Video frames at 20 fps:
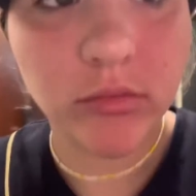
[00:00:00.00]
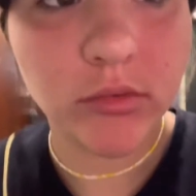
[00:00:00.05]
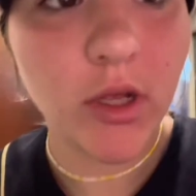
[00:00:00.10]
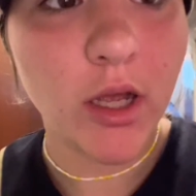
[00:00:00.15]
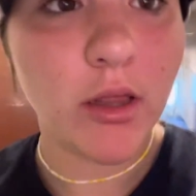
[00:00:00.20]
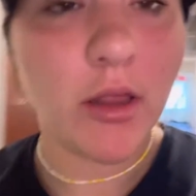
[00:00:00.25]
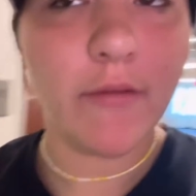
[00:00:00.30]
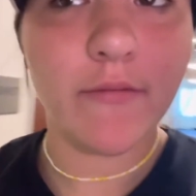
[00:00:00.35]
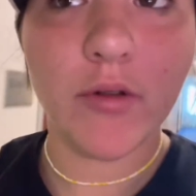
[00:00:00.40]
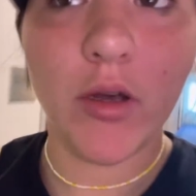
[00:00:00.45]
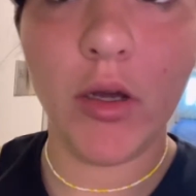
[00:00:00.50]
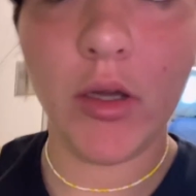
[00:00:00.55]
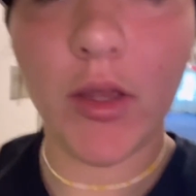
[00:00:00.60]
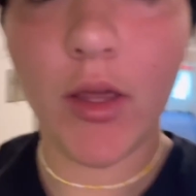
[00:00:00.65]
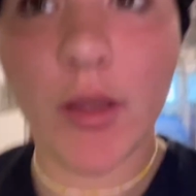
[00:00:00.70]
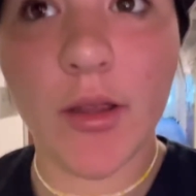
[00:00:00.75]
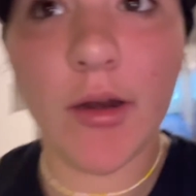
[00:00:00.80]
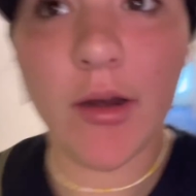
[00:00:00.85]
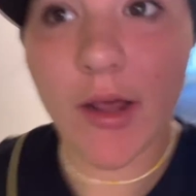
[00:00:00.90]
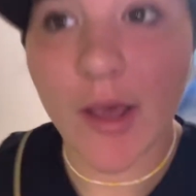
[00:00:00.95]
I love
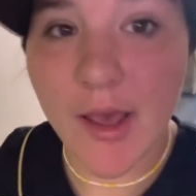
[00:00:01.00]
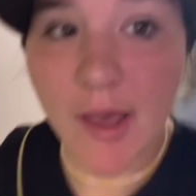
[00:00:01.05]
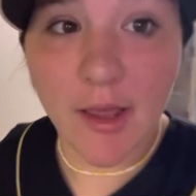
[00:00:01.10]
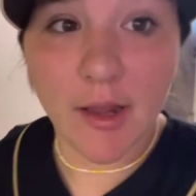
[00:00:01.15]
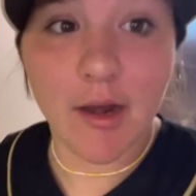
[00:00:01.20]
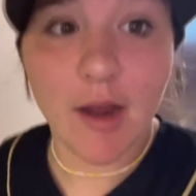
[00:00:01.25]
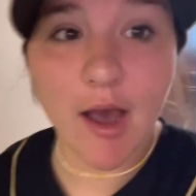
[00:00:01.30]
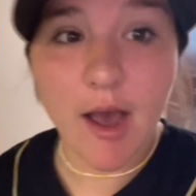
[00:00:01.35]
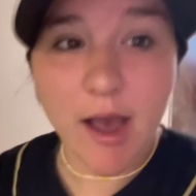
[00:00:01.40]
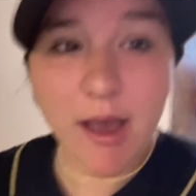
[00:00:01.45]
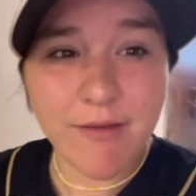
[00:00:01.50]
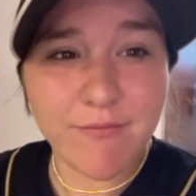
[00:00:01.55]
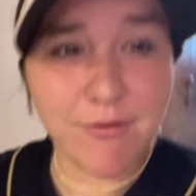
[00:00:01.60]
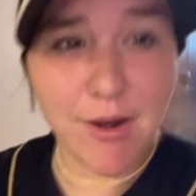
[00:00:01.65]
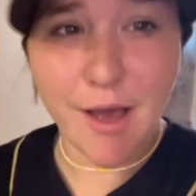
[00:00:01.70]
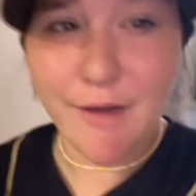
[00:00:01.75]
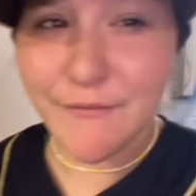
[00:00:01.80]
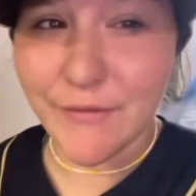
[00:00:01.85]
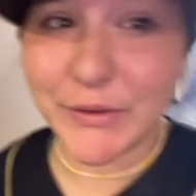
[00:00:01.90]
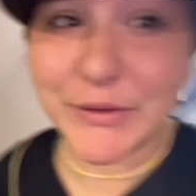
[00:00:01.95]
Dunkin', and I have
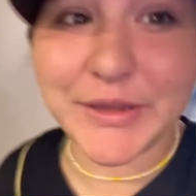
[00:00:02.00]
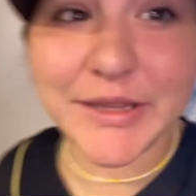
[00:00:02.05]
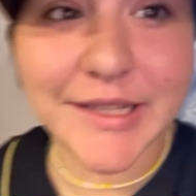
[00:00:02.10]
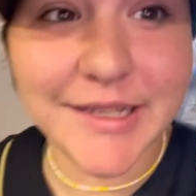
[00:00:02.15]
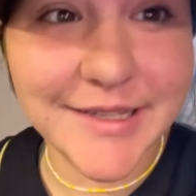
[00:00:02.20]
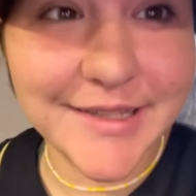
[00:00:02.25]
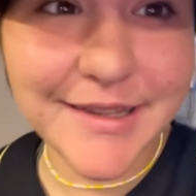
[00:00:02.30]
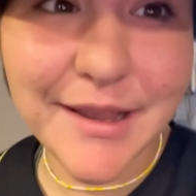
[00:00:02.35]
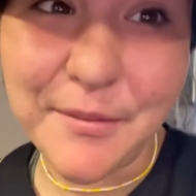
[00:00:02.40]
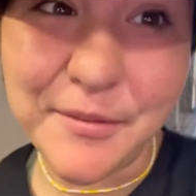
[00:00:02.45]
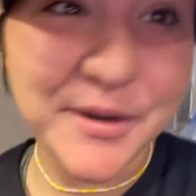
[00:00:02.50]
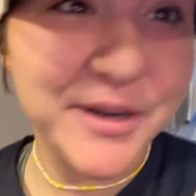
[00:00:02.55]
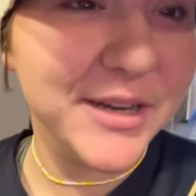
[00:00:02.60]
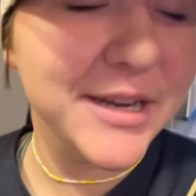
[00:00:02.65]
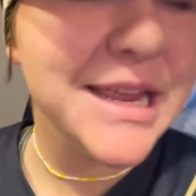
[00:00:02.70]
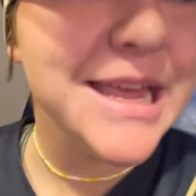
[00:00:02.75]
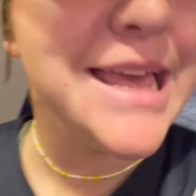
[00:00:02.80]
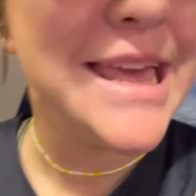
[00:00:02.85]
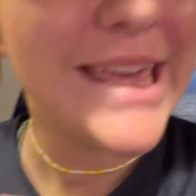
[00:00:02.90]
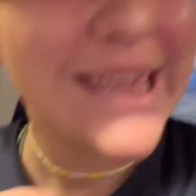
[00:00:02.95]
not felt this summer
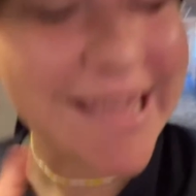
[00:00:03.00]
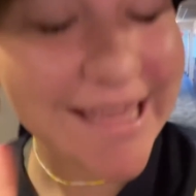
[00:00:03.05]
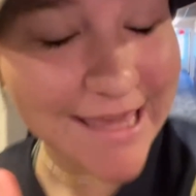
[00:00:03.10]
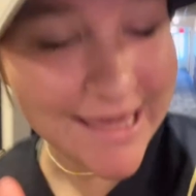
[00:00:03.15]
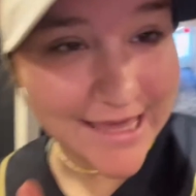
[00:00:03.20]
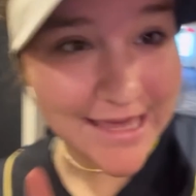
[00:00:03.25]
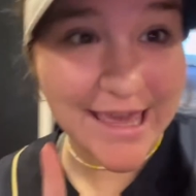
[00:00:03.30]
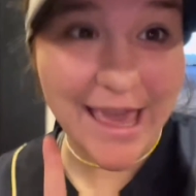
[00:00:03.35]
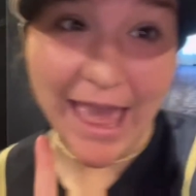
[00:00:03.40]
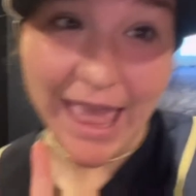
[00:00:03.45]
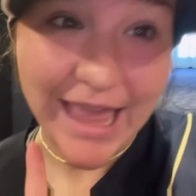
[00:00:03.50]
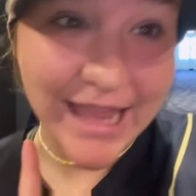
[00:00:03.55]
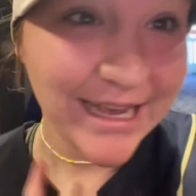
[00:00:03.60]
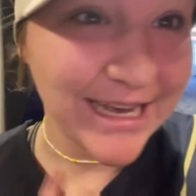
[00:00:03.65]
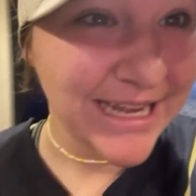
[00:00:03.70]
heat yet in